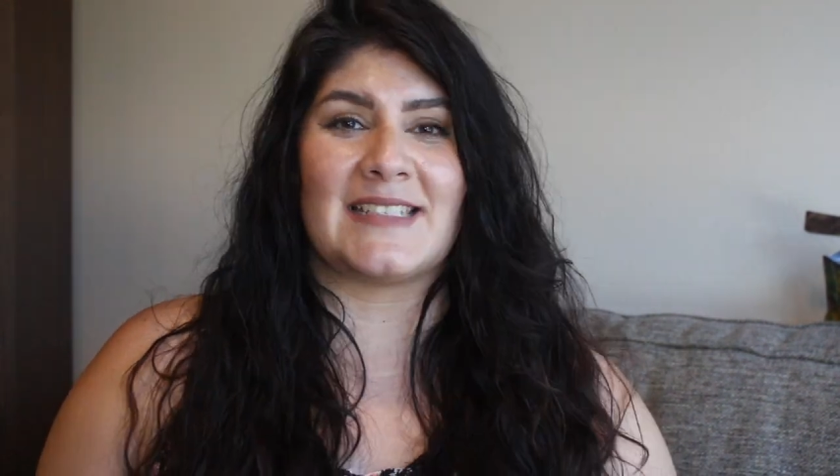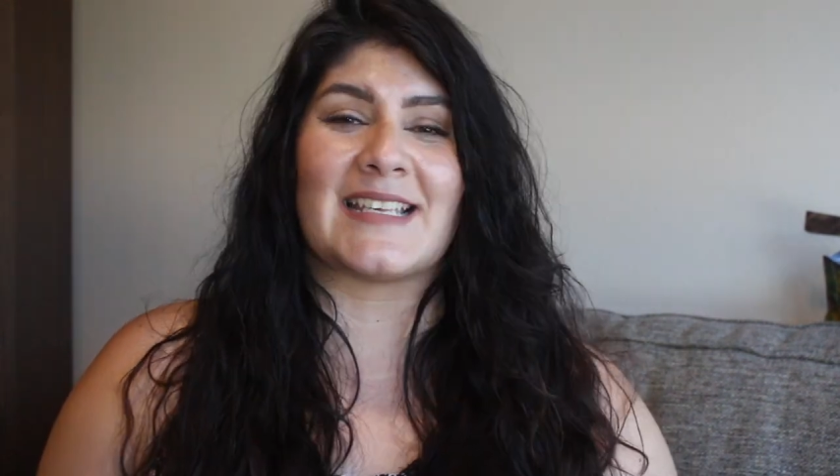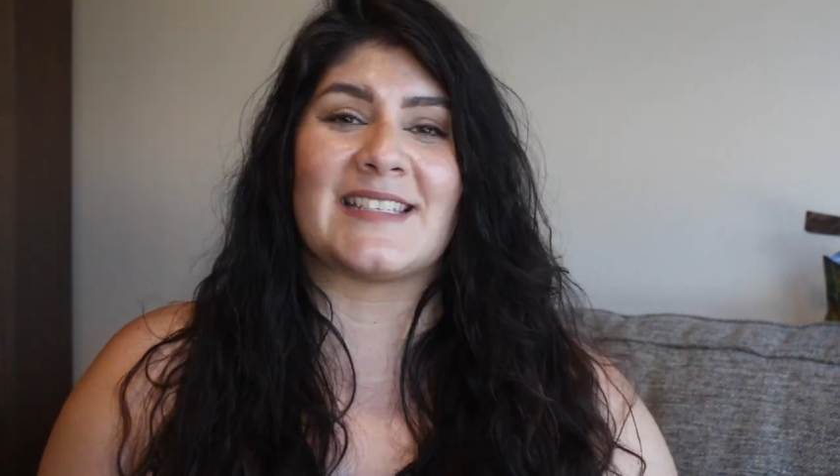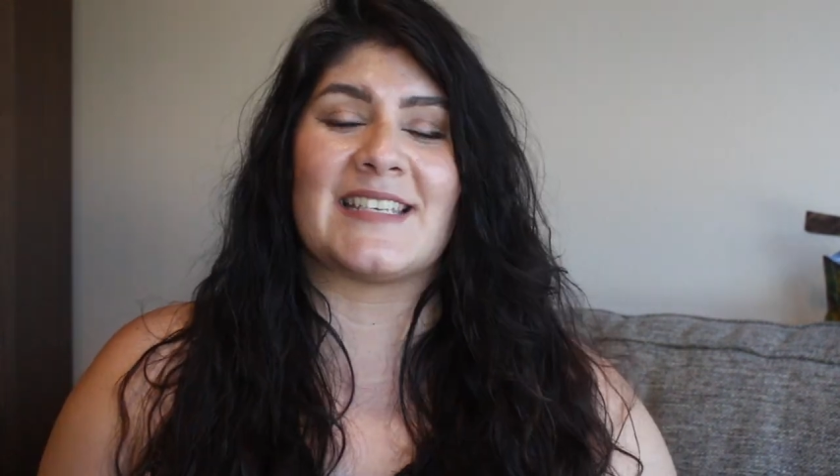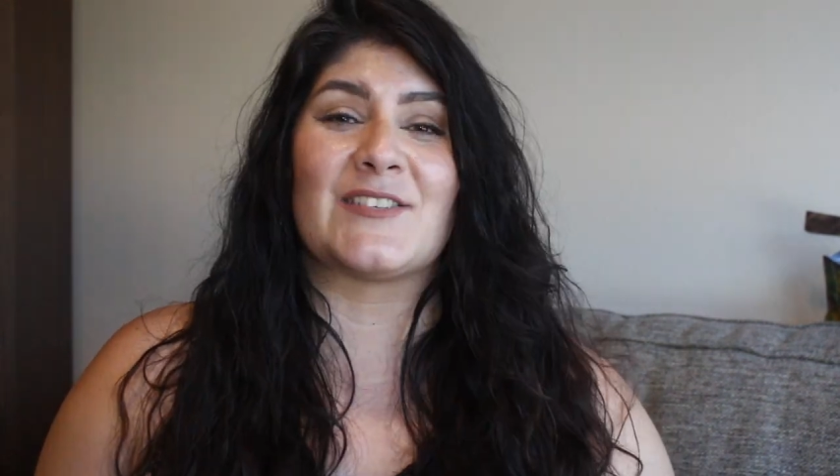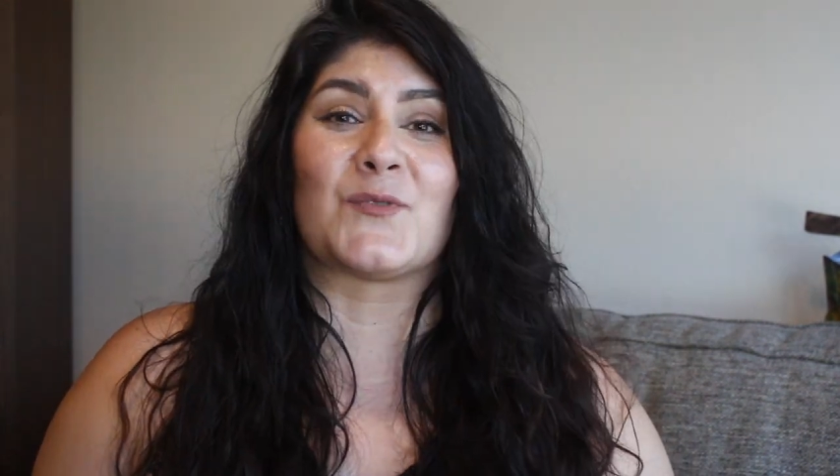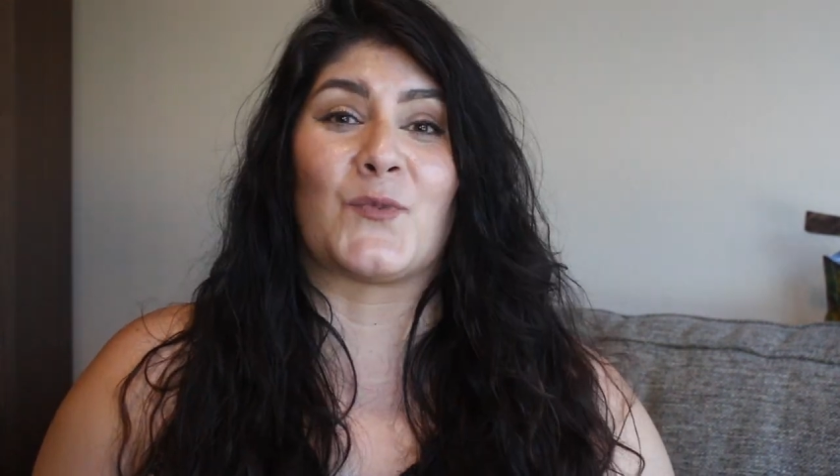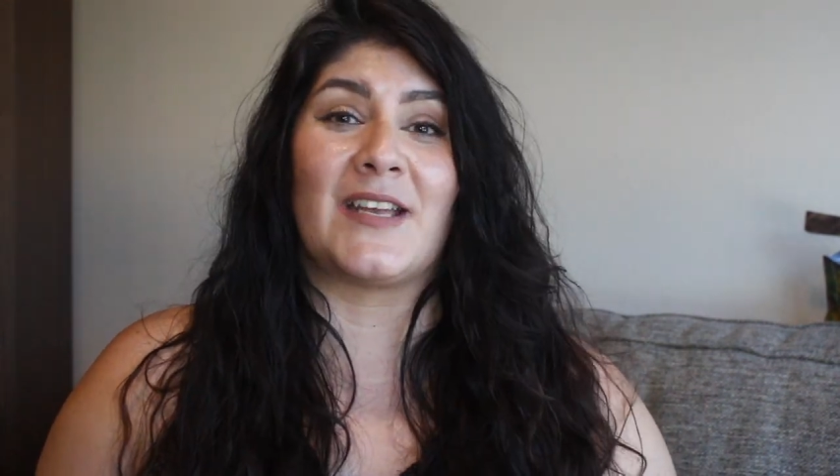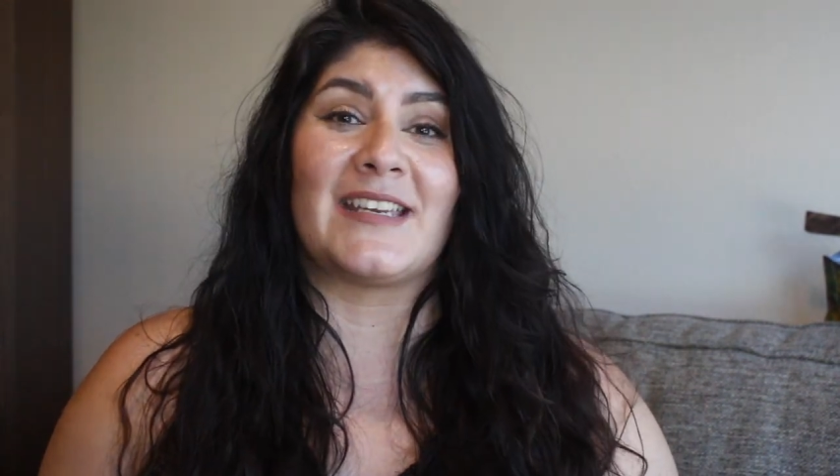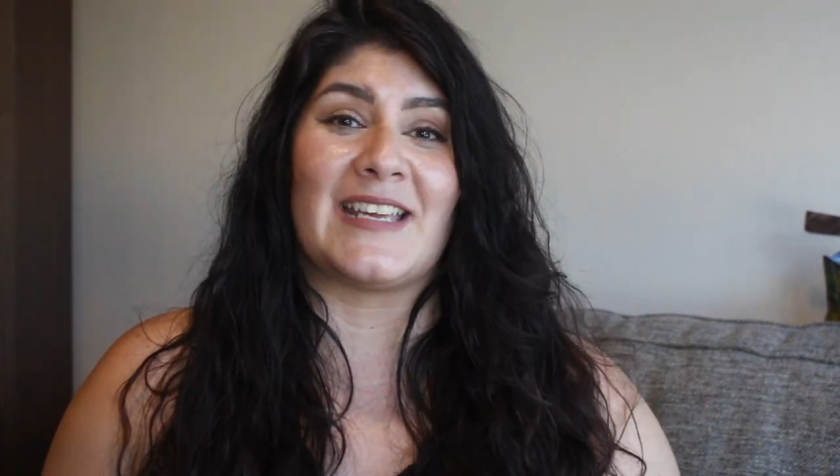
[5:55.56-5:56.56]
Next is
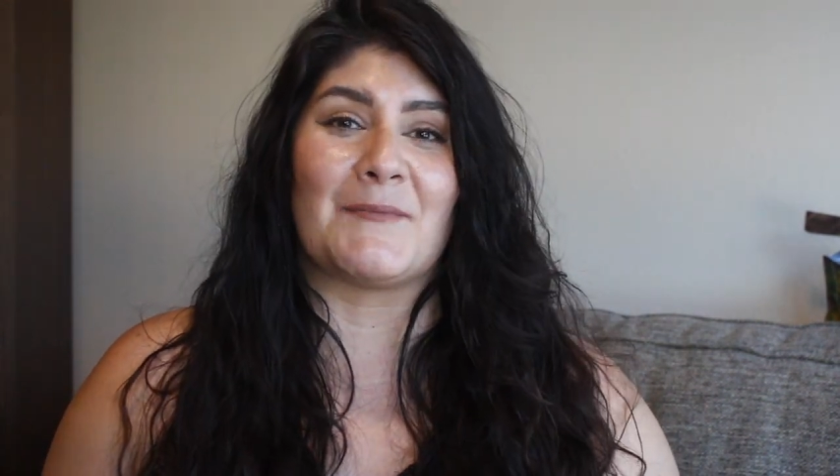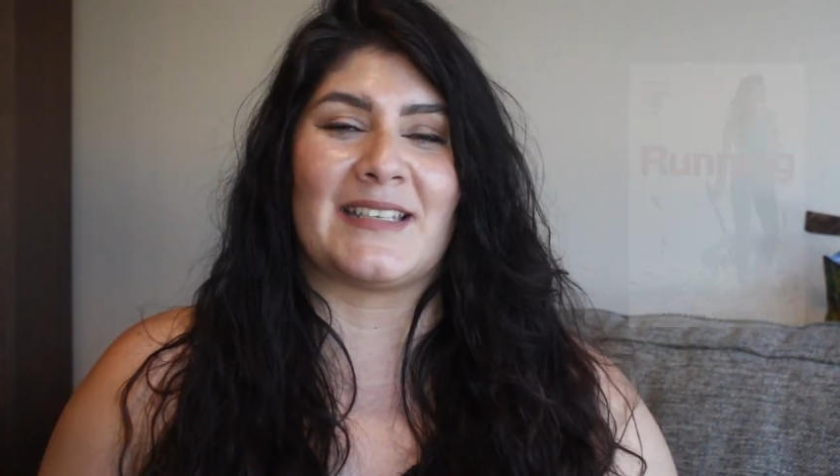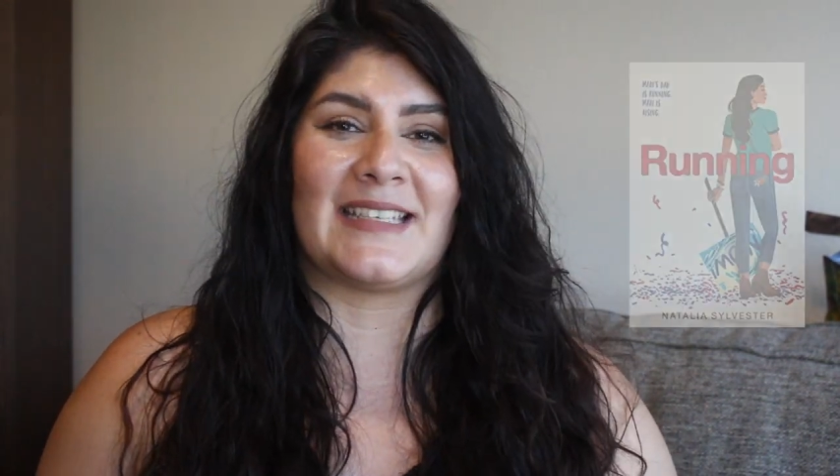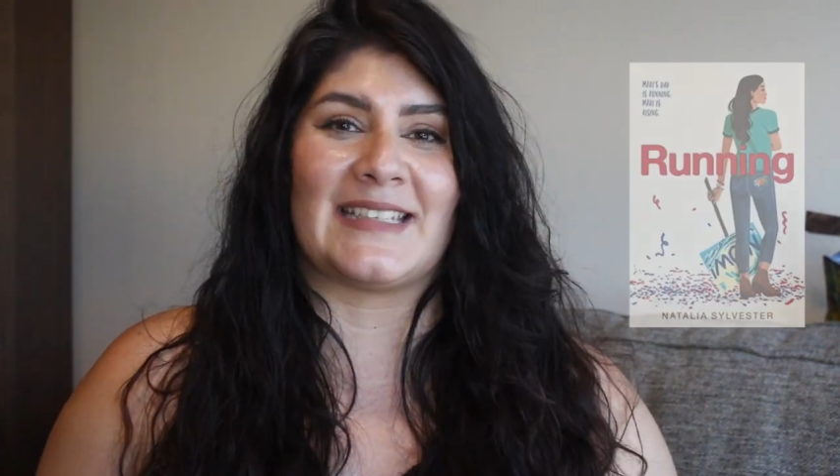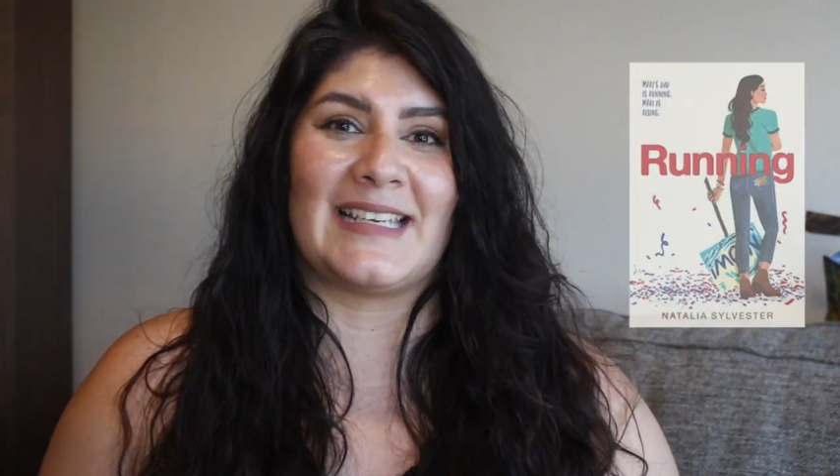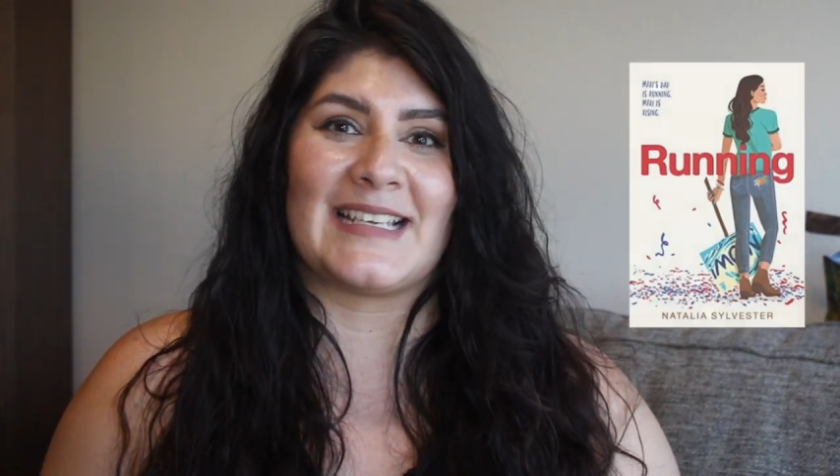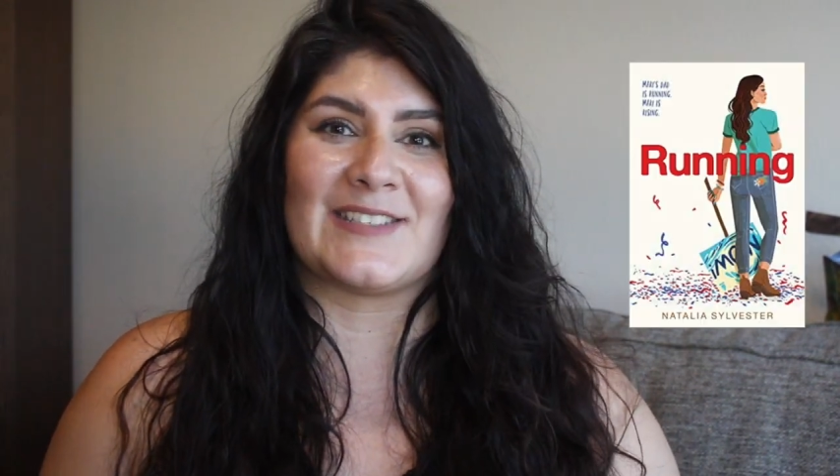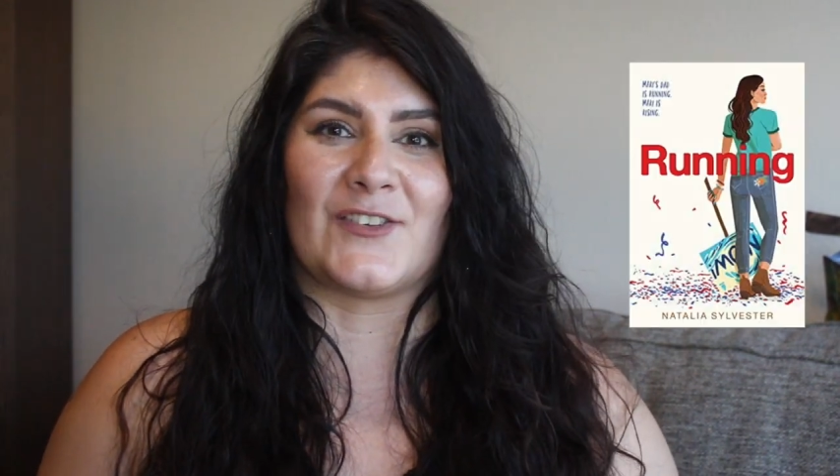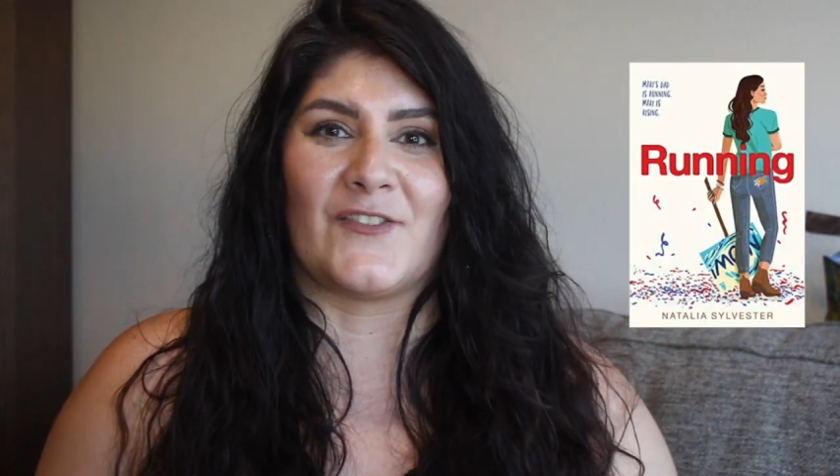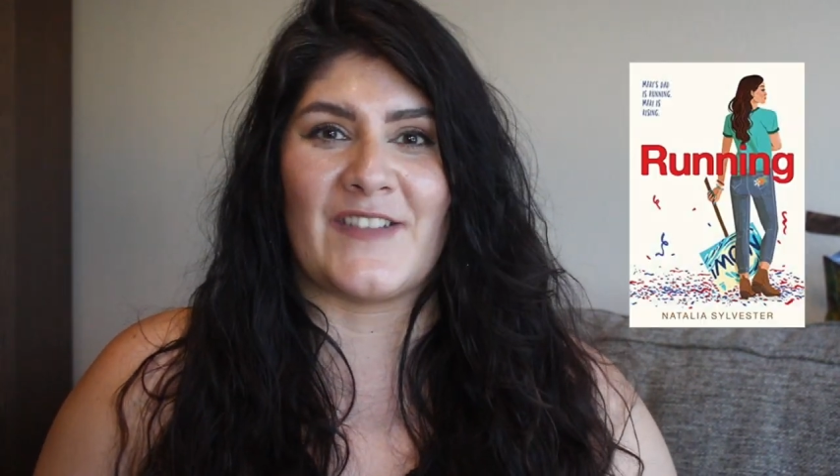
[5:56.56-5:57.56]
Running by Natalia
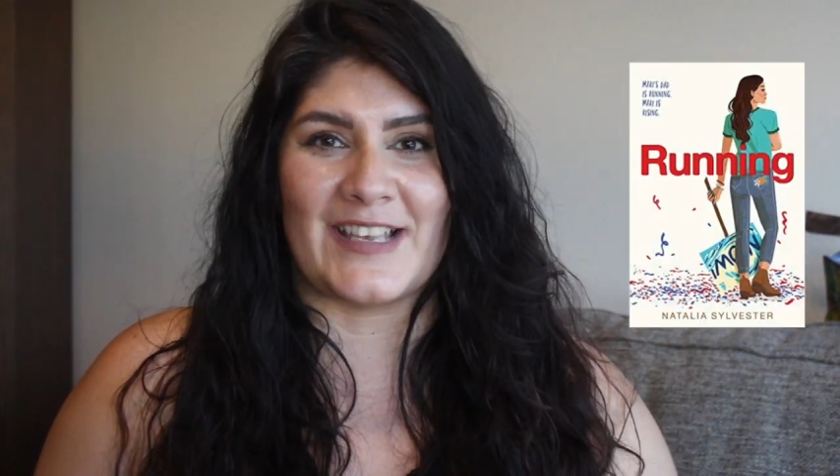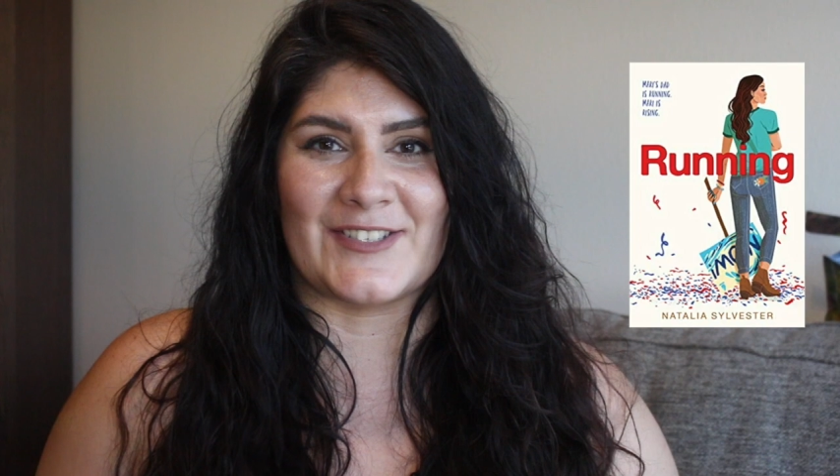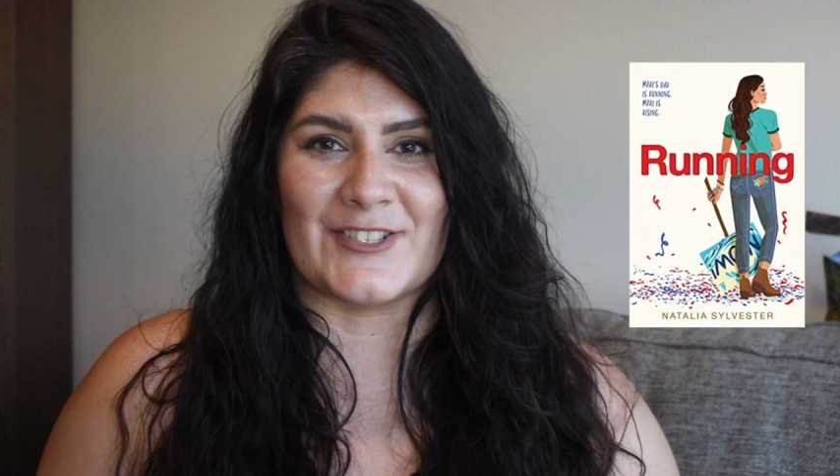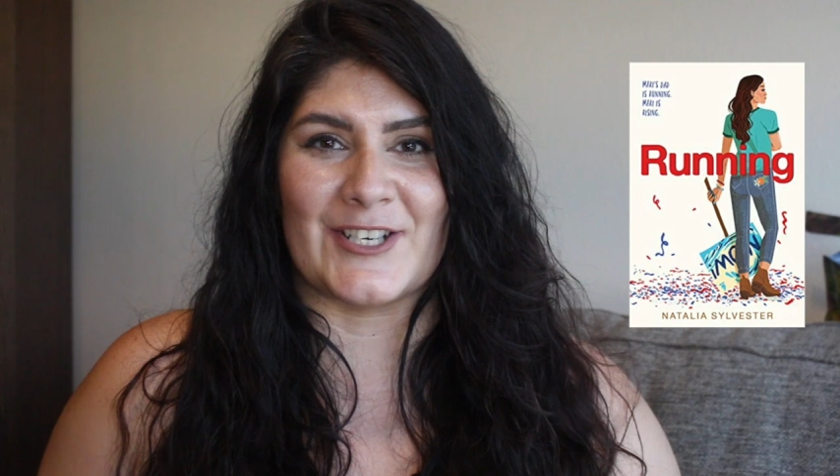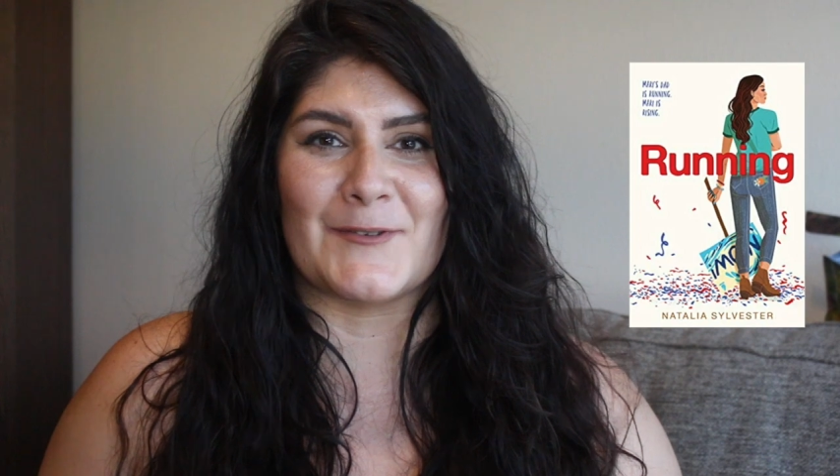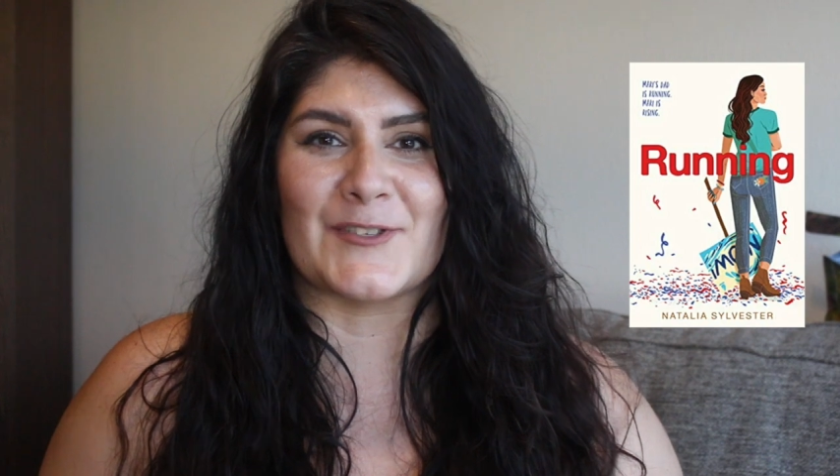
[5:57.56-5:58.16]
Silvester,